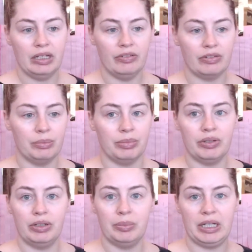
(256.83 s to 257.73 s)
from
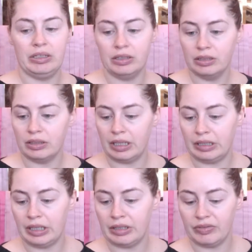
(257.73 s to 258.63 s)
Beauty Blender or
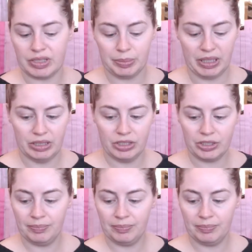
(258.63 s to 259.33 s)
any kind of sponge.